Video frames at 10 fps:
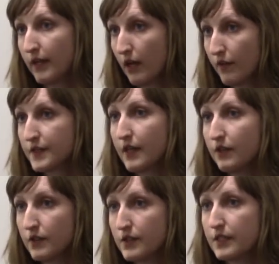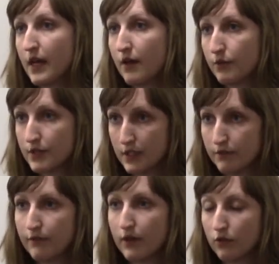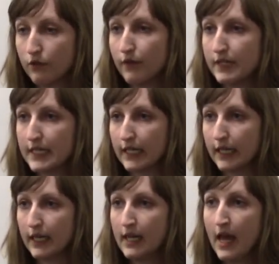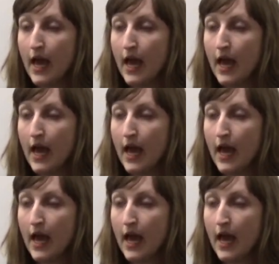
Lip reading: health centers that receive federal funding